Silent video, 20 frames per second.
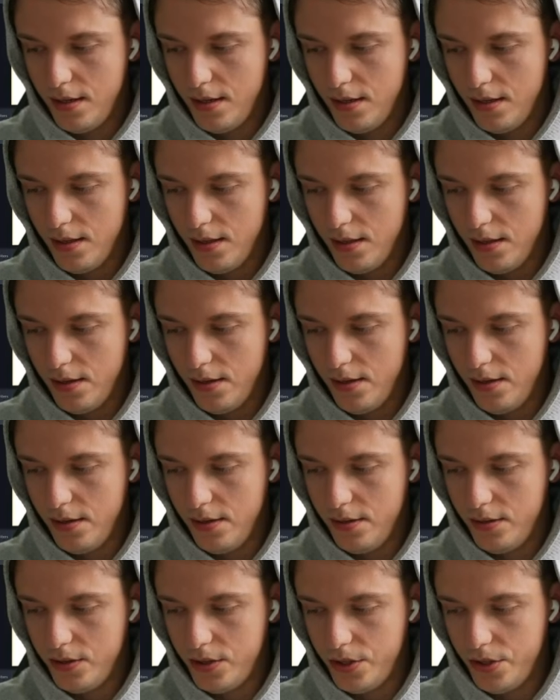
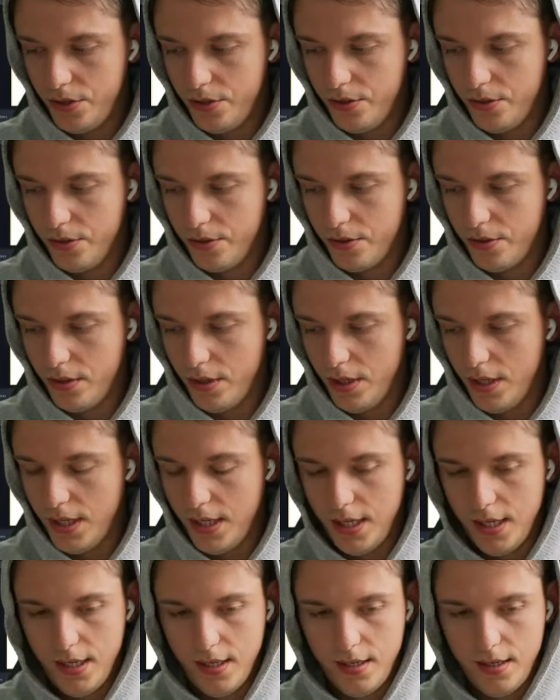learn to
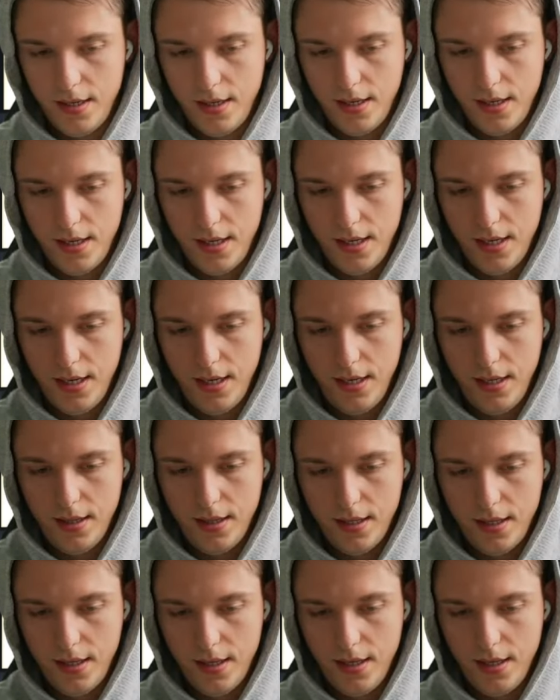create
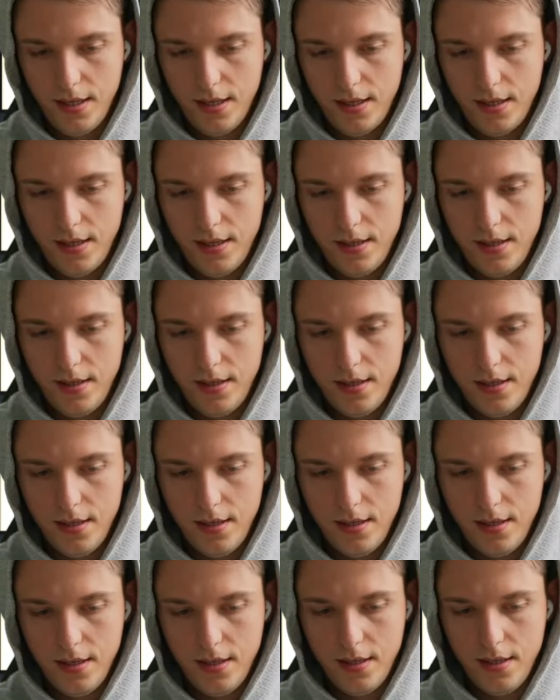anything,
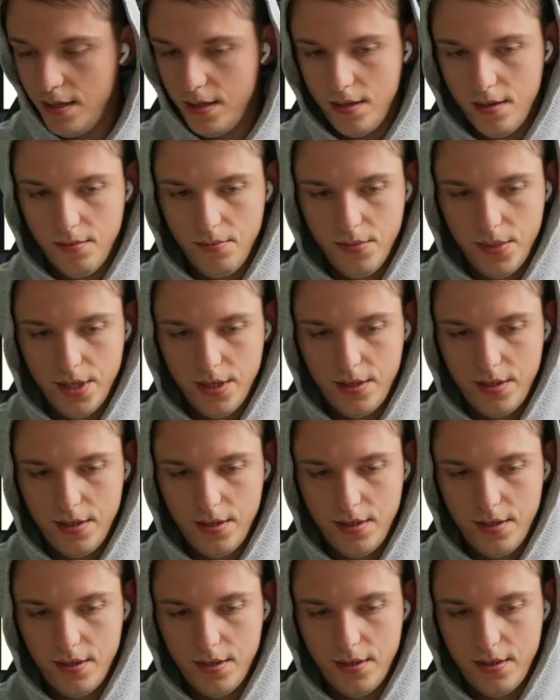
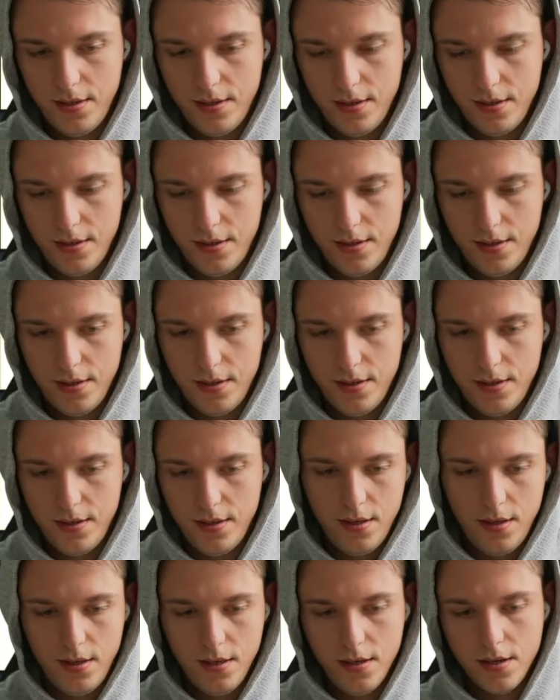button,
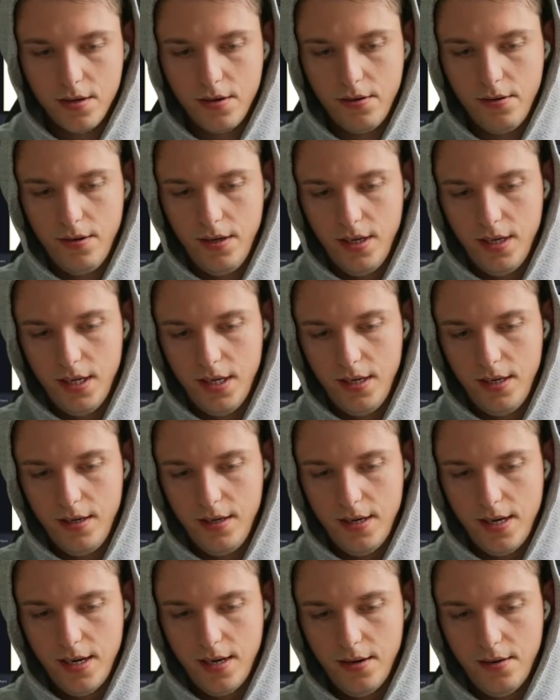create
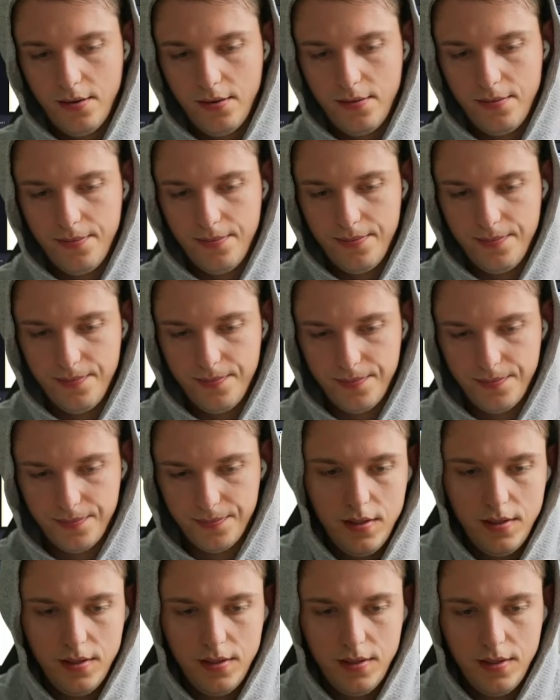now.
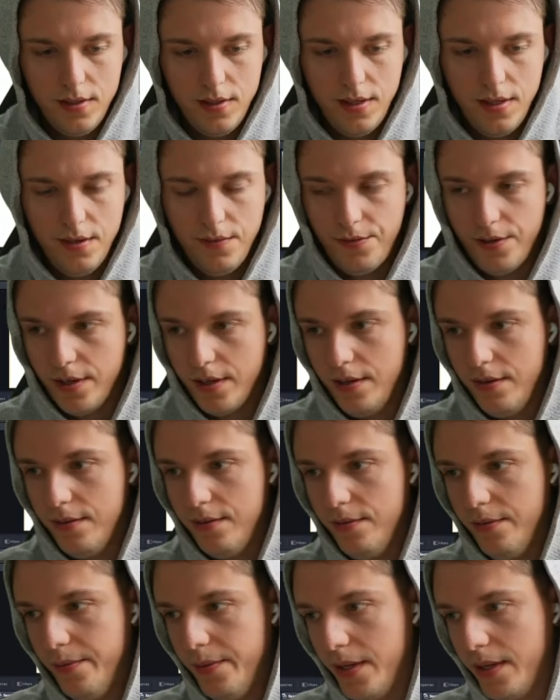Fuck it,
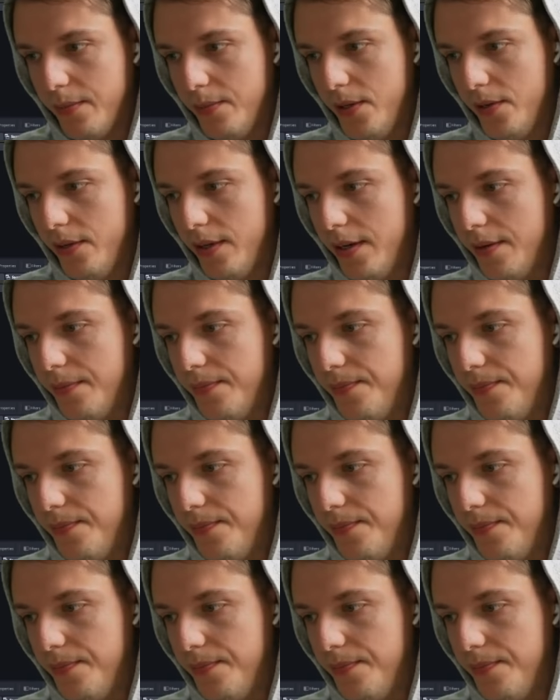we'll make them do it.